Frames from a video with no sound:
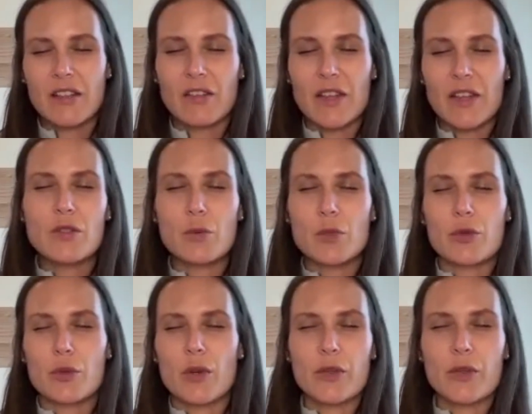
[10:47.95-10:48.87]
things,
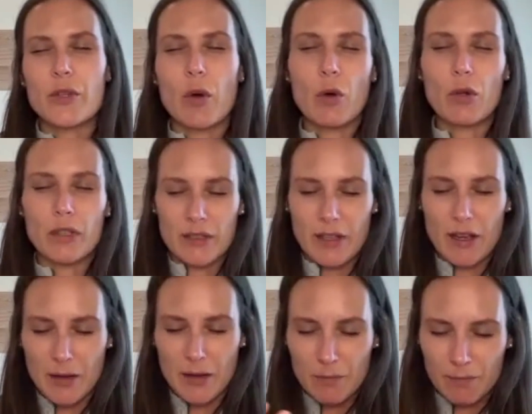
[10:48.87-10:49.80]
which we're doing all the
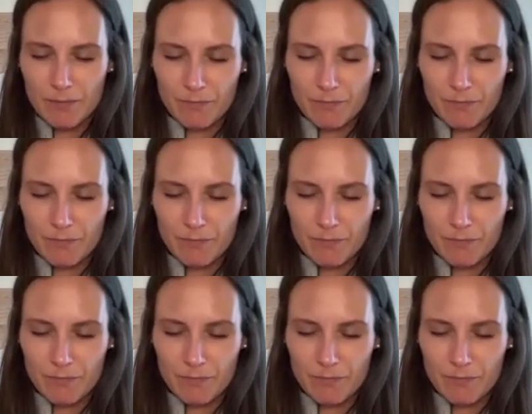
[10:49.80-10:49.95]
time,